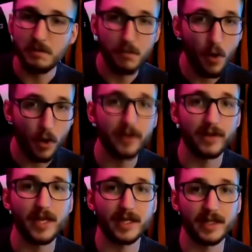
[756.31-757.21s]
more
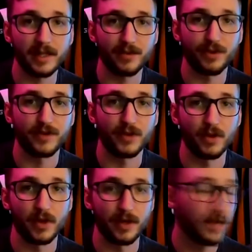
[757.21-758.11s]
things at the thrift
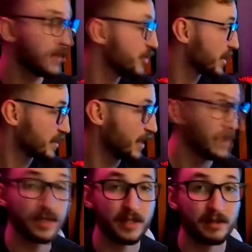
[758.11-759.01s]
store than just
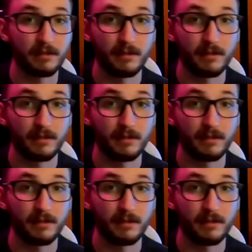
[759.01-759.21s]
this.